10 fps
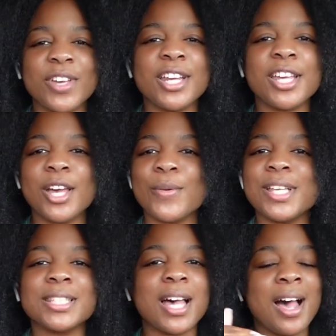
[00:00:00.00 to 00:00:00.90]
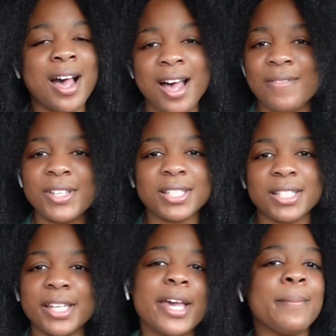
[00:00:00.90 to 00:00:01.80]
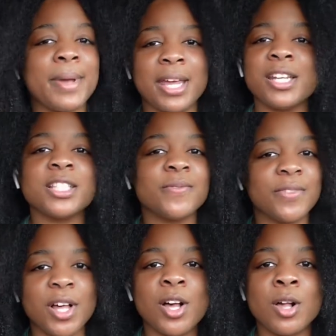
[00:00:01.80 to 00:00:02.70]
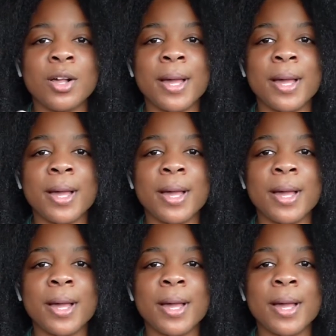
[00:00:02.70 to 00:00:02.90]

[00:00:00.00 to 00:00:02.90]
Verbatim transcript: video is obviously a maintenance vlog.